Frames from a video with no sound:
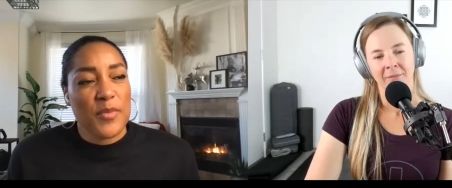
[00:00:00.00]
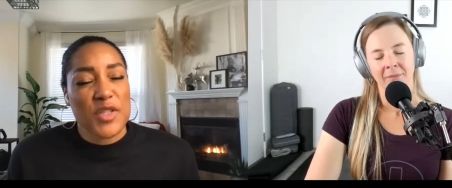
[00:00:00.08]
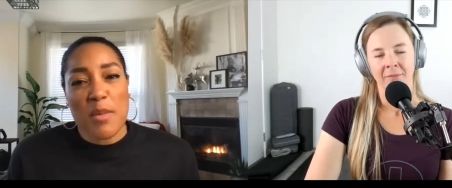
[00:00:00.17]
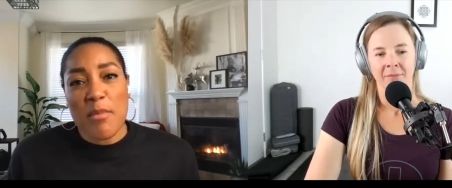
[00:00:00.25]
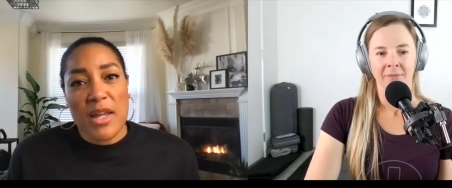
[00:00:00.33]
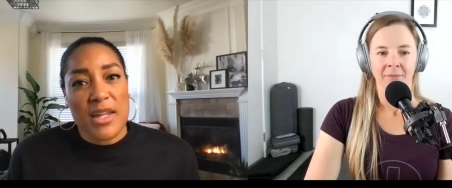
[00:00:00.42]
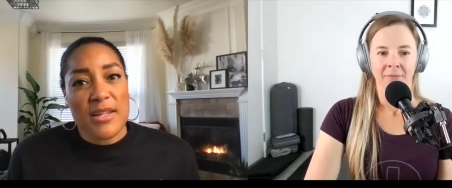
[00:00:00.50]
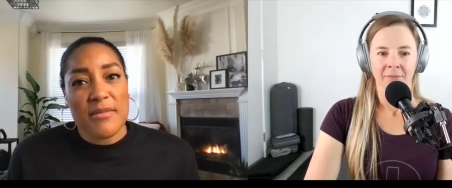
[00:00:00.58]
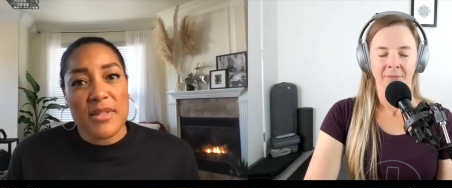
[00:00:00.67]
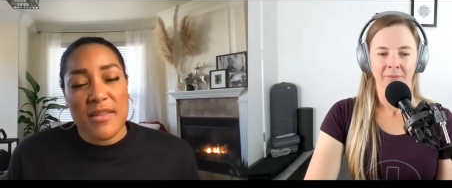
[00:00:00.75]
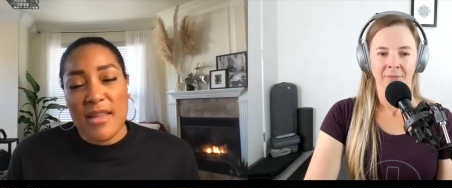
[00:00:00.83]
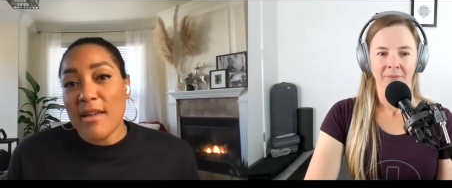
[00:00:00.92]
Speaker 1: somebody
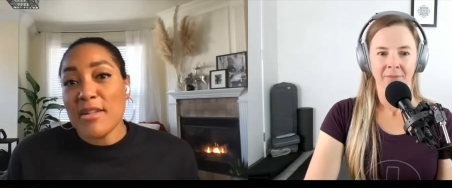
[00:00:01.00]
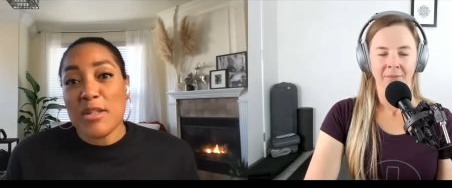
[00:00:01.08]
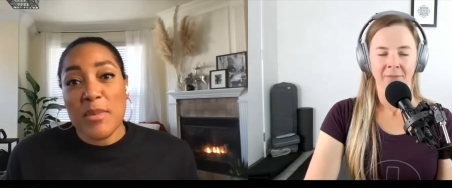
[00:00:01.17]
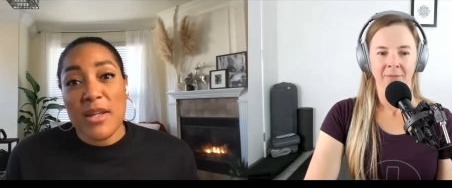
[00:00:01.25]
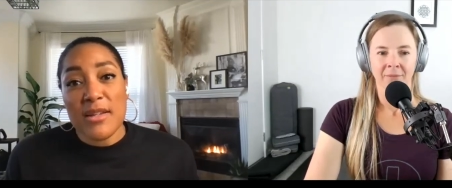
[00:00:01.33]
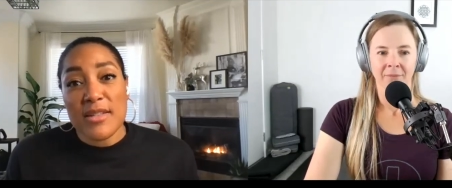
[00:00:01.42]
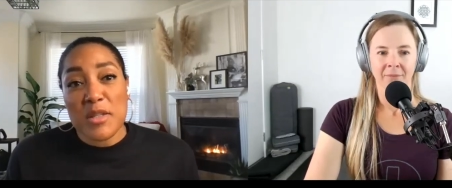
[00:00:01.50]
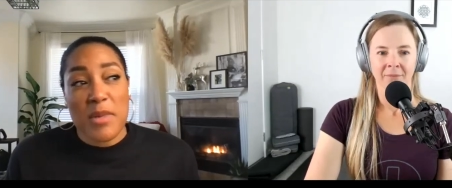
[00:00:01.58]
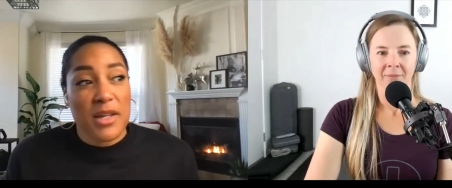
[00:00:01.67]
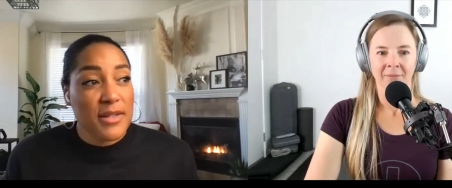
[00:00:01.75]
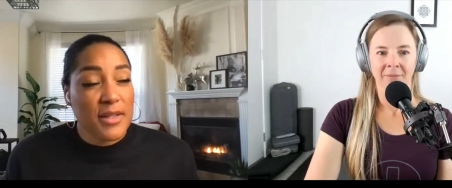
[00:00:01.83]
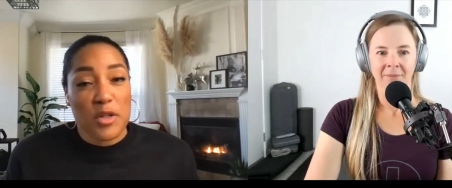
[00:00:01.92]
did that to me.
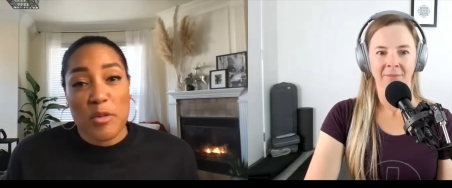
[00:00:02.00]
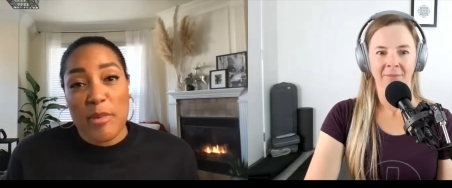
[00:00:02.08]
Somebody set their